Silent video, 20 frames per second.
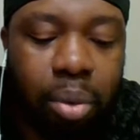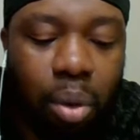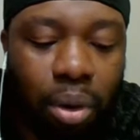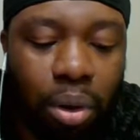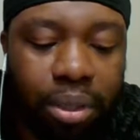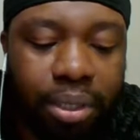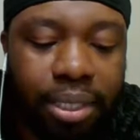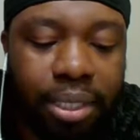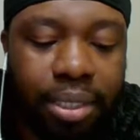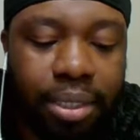
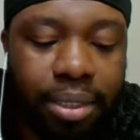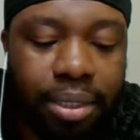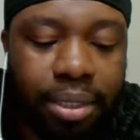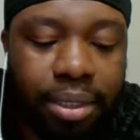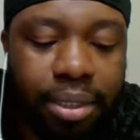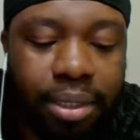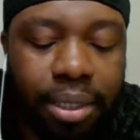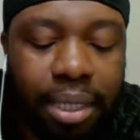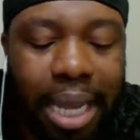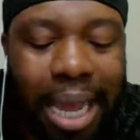Portland,
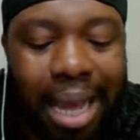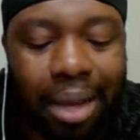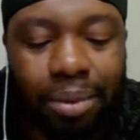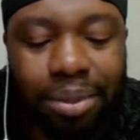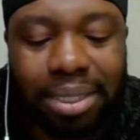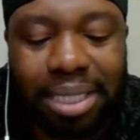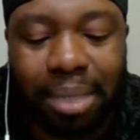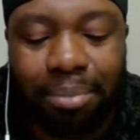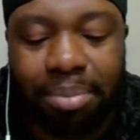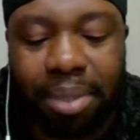I
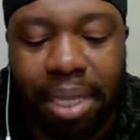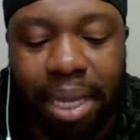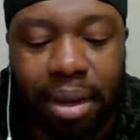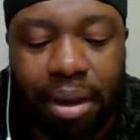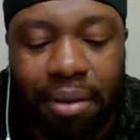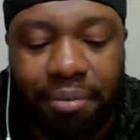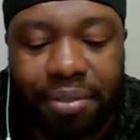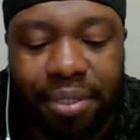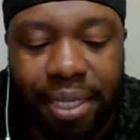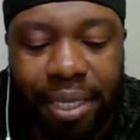will say
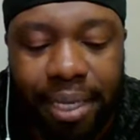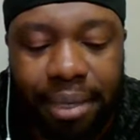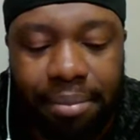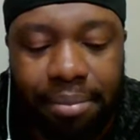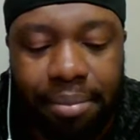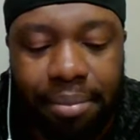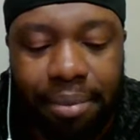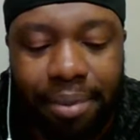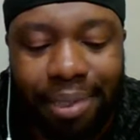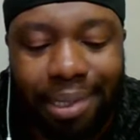playoff
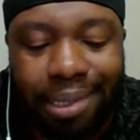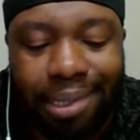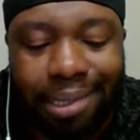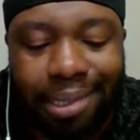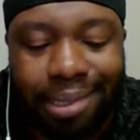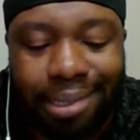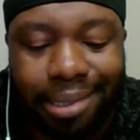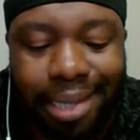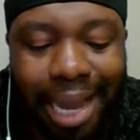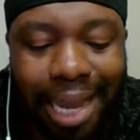team.
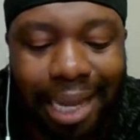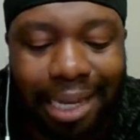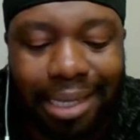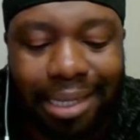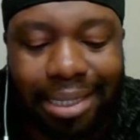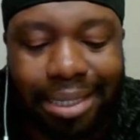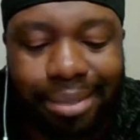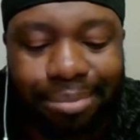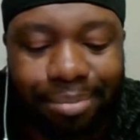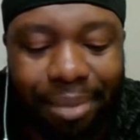
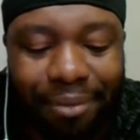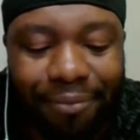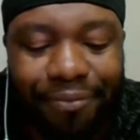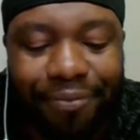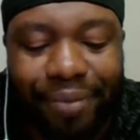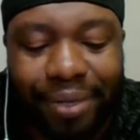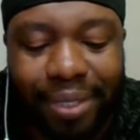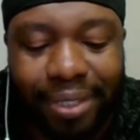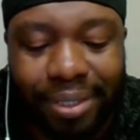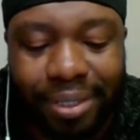Dallas,
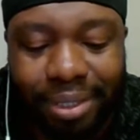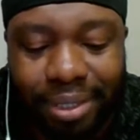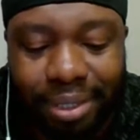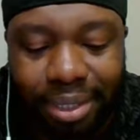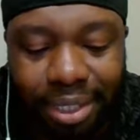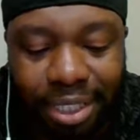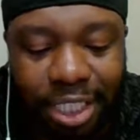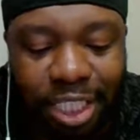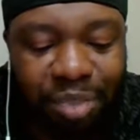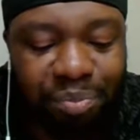Memphis,
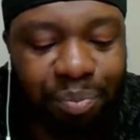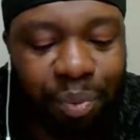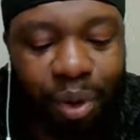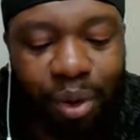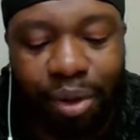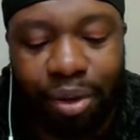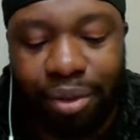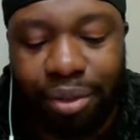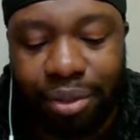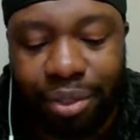
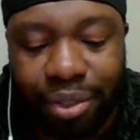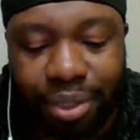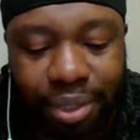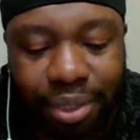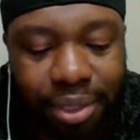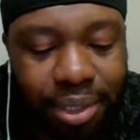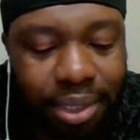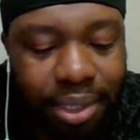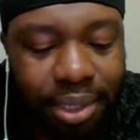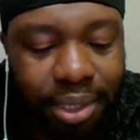
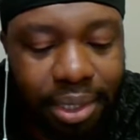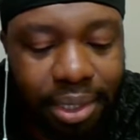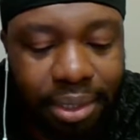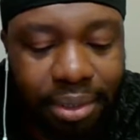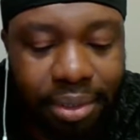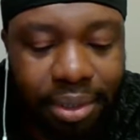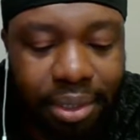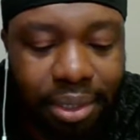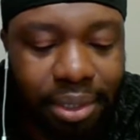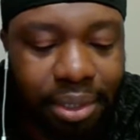Spurs,
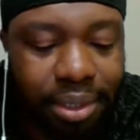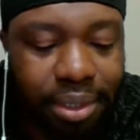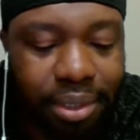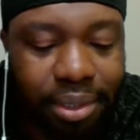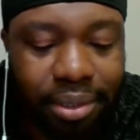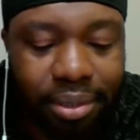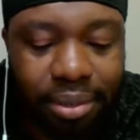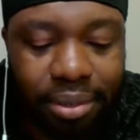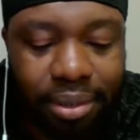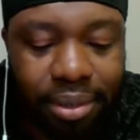
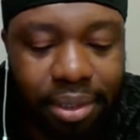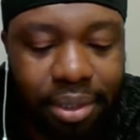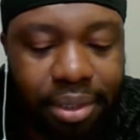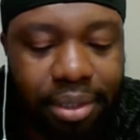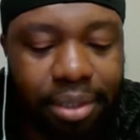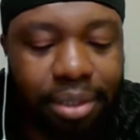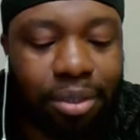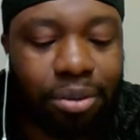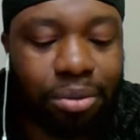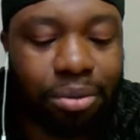
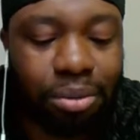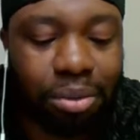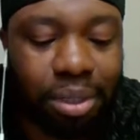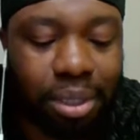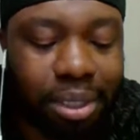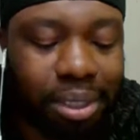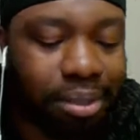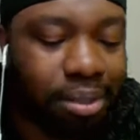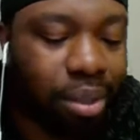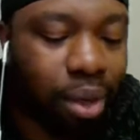
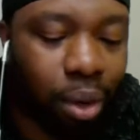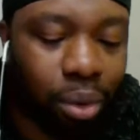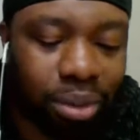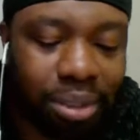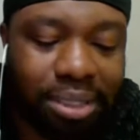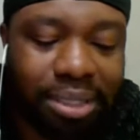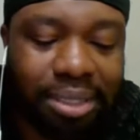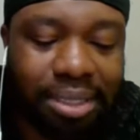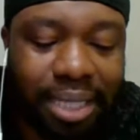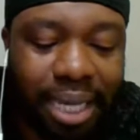
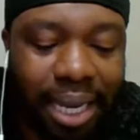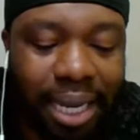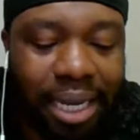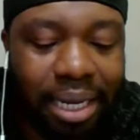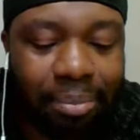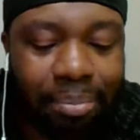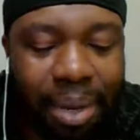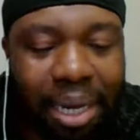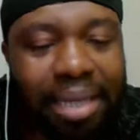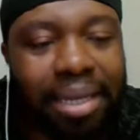Golden
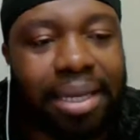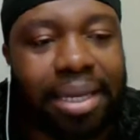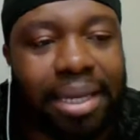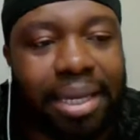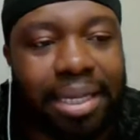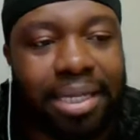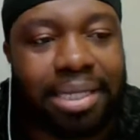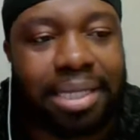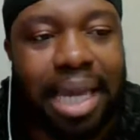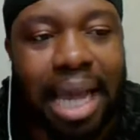State,
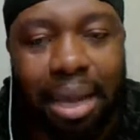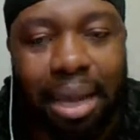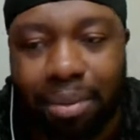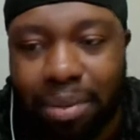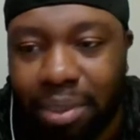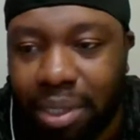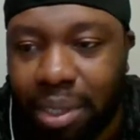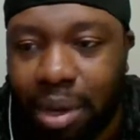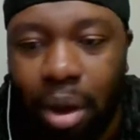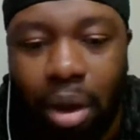Pelicans, I
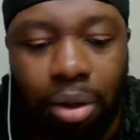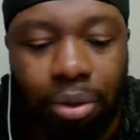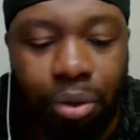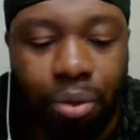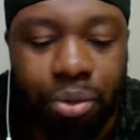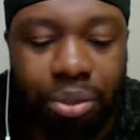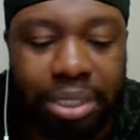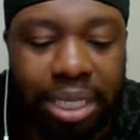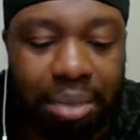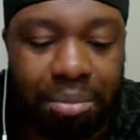would call
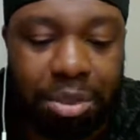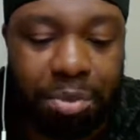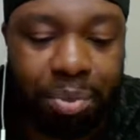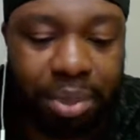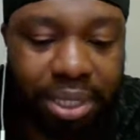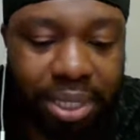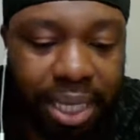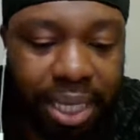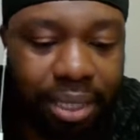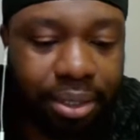those teams
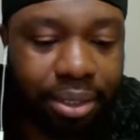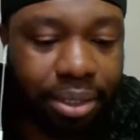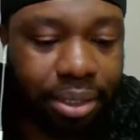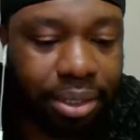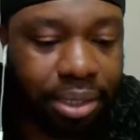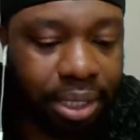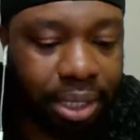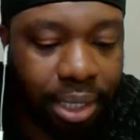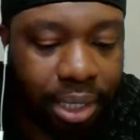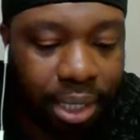
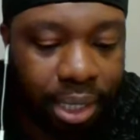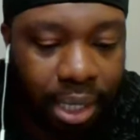pretenders.